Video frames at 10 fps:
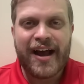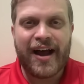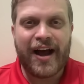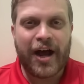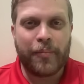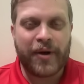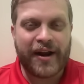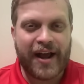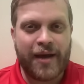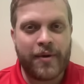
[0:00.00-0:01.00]

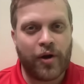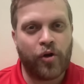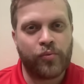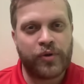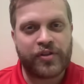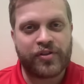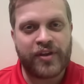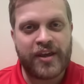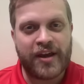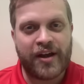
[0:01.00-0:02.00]
But I'm at home with
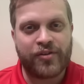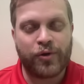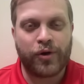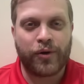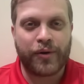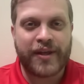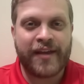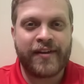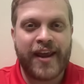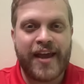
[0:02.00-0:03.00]
the two-year-old
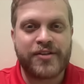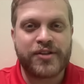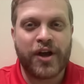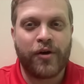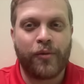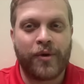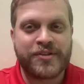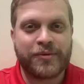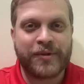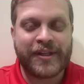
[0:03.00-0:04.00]
kid today, so
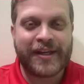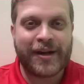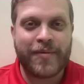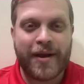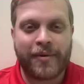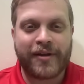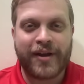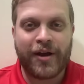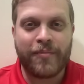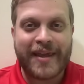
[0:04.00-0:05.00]
wasn't really going to be able to
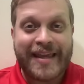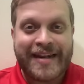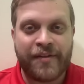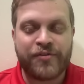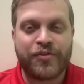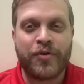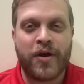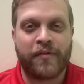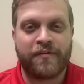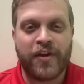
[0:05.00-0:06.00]
come into the
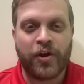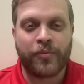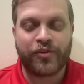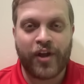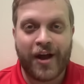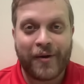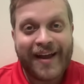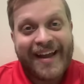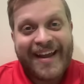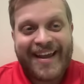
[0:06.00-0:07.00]
studio to film. So
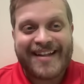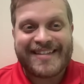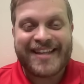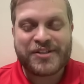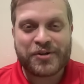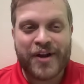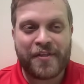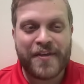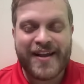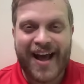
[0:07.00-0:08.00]
it's this or
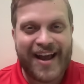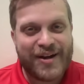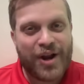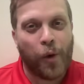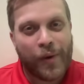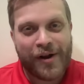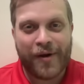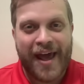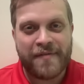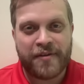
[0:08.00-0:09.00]
nothing. I know we
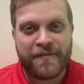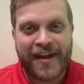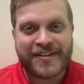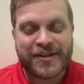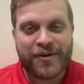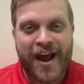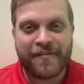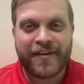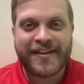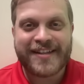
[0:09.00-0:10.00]
don't have the fancy
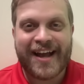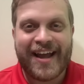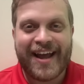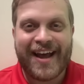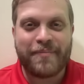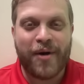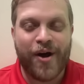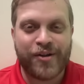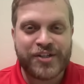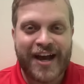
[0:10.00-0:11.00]
graphics. I
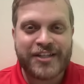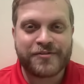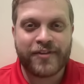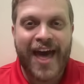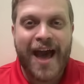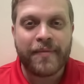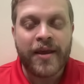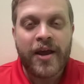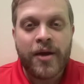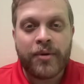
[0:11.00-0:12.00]
apologize for that.
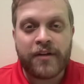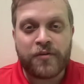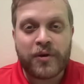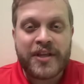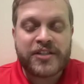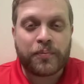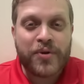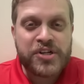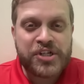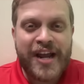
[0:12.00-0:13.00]
But if you at least
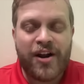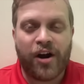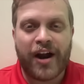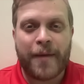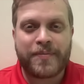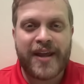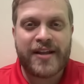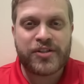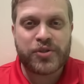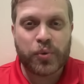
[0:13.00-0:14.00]
appreciate our
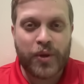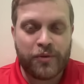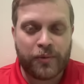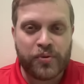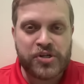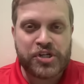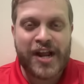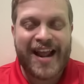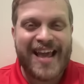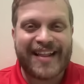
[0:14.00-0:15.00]
updates, we would
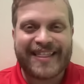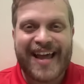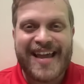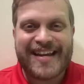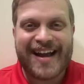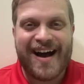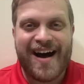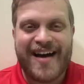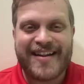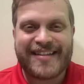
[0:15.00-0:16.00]
appreciate a like
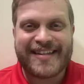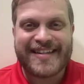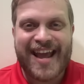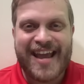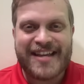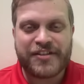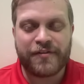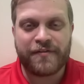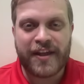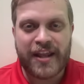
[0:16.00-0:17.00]
on today's
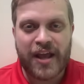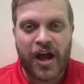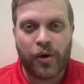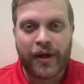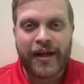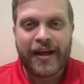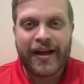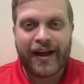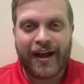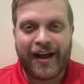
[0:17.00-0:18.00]
video.
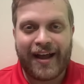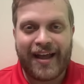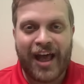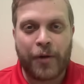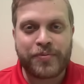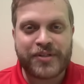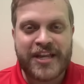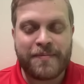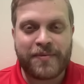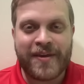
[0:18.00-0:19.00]
Helps
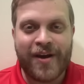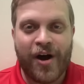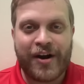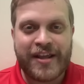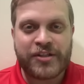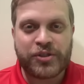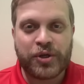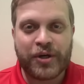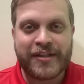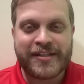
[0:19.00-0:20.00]
keep the audience
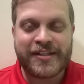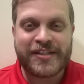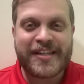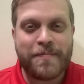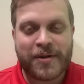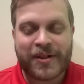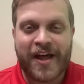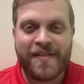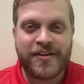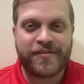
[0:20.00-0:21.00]
good, since typically
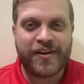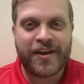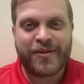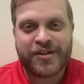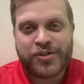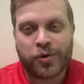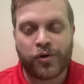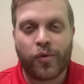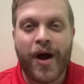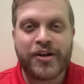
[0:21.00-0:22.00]
on these videos, it's
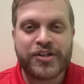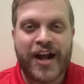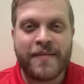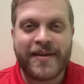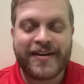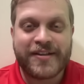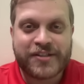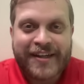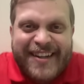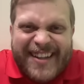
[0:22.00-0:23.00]
shorter watch time
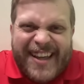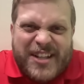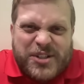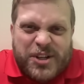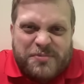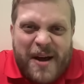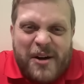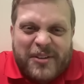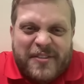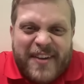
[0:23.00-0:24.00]
because it's just my
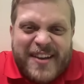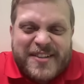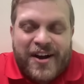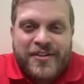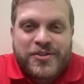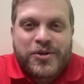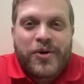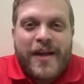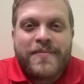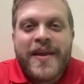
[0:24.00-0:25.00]
ugly face on screen.